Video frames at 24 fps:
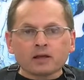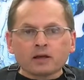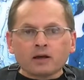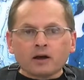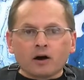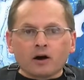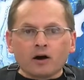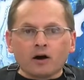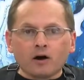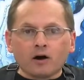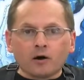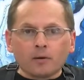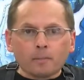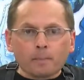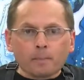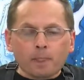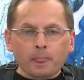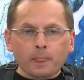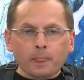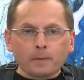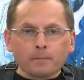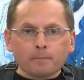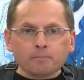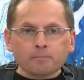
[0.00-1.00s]

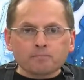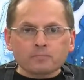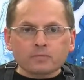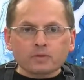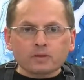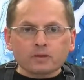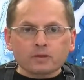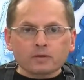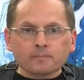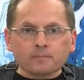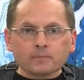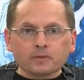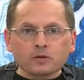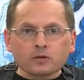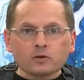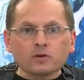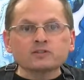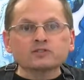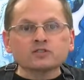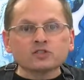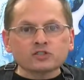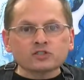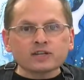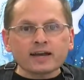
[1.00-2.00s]
You
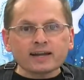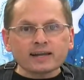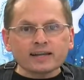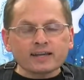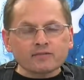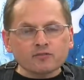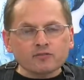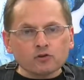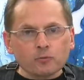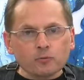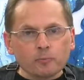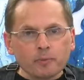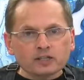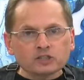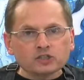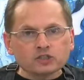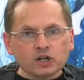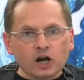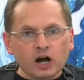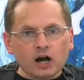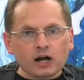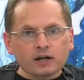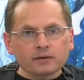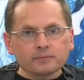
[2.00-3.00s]
just got to give it your best
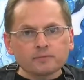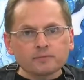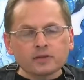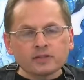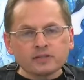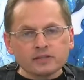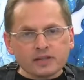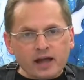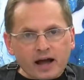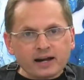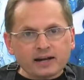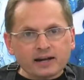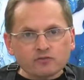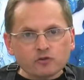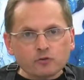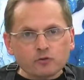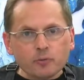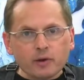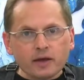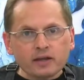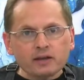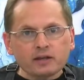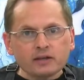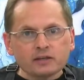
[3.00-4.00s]
shot. Not every
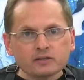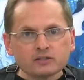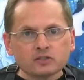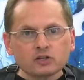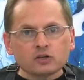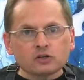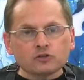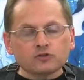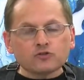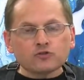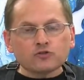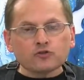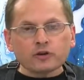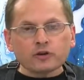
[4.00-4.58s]
painting is going to turn